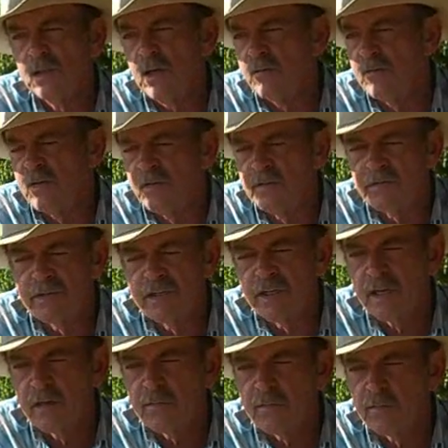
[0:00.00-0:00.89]
I've never
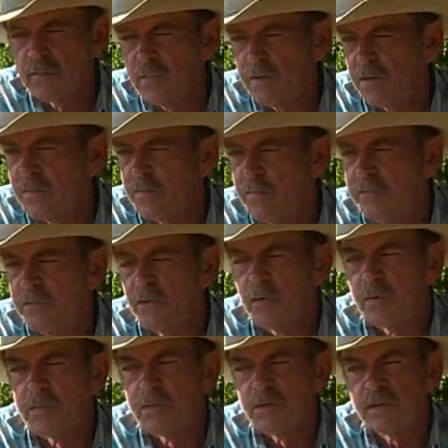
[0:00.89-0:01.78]
seen that mare
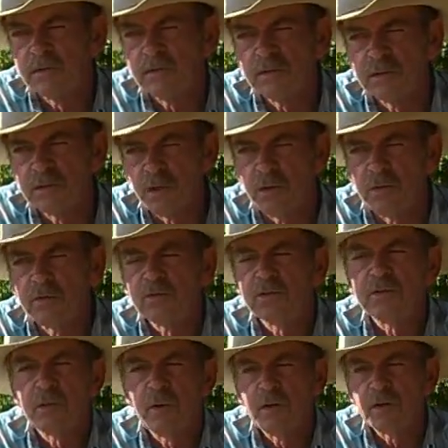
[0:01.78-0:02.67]
before, but the
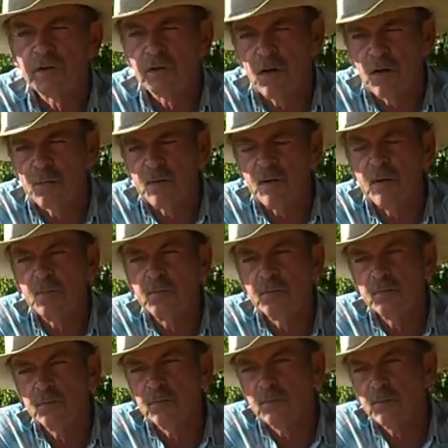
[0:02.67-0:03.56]
owners want to call me,
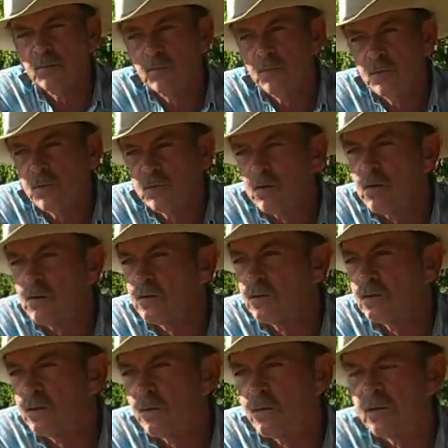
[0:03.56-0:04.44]

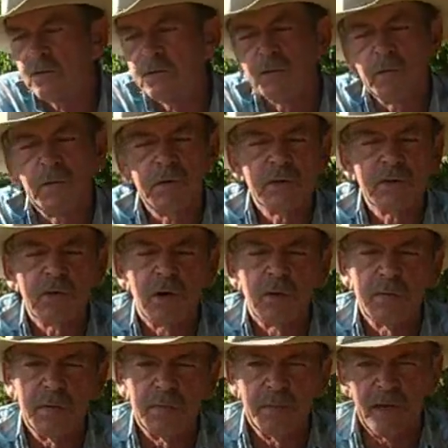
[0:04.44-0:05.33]
long short of it, want to
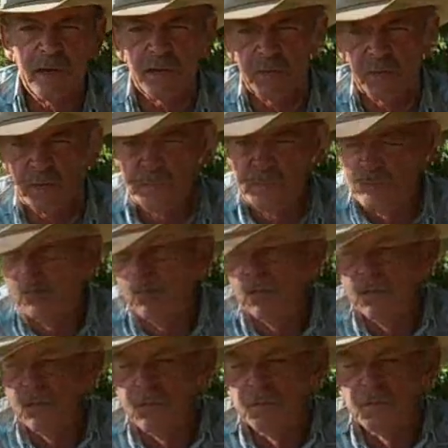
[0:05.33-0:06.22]
call me way back.
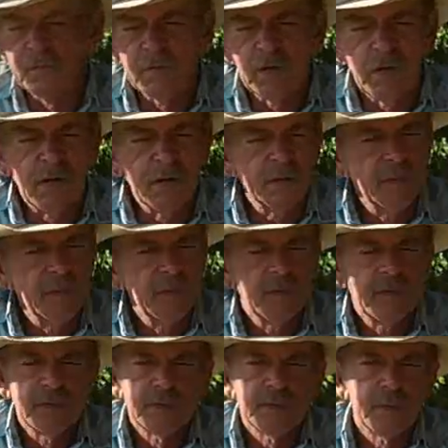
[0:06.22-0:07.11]
The argument
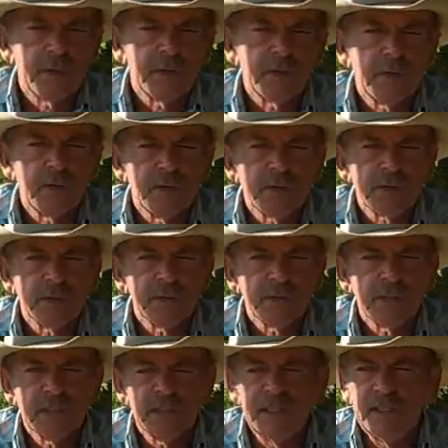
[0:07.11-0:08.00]
was, well, the horse
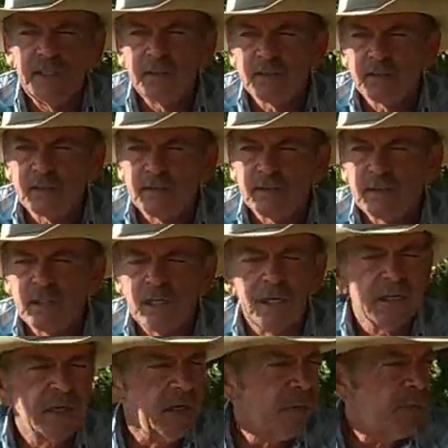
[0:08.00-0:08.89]
was leading, and
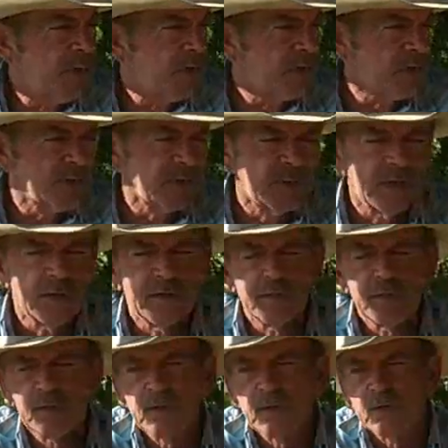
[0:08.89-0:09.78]
I got pictures of
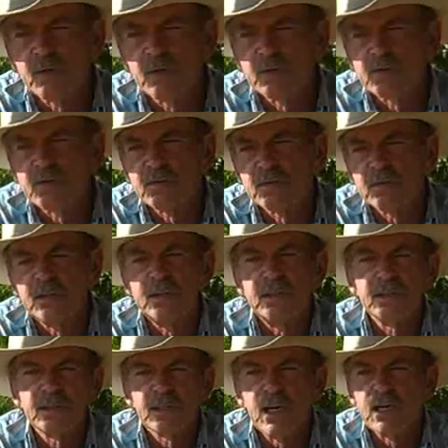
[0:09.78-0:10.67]
it where the horse was
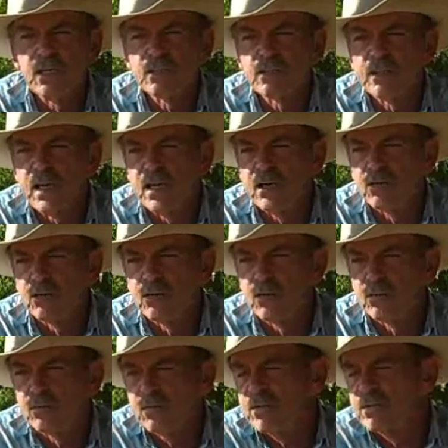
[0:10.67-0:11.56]
leading. It's got a saddle
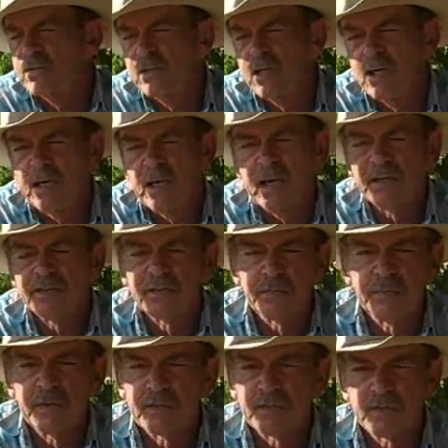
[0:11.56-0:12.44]
on it, but it's not
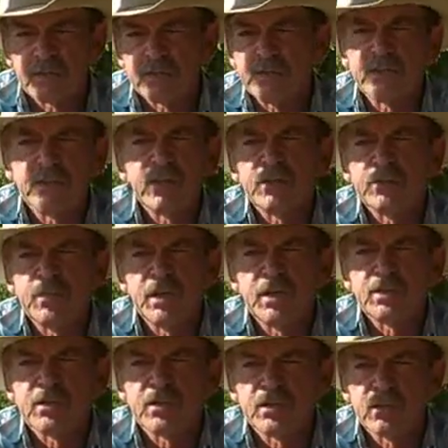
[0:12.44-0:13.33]
action pictures, it's just
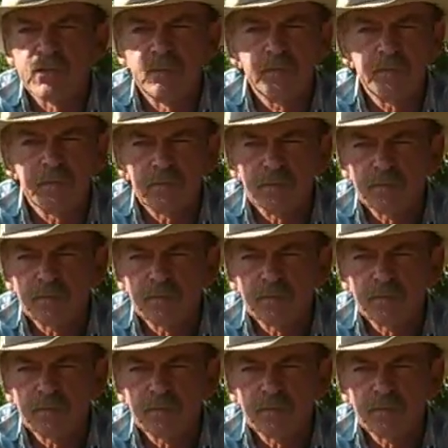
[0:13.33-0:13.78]
pictures.